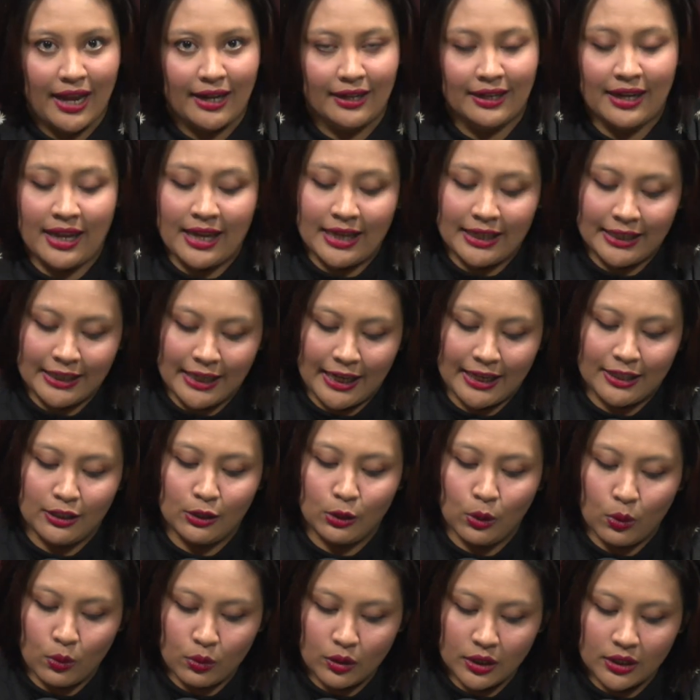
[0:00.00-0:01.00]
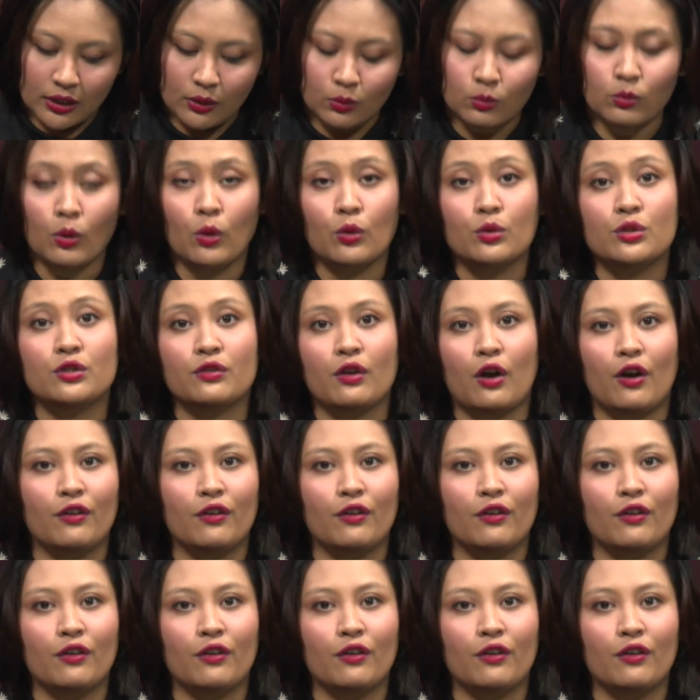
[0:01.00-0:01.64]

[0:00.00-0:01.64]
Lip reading: and can local woes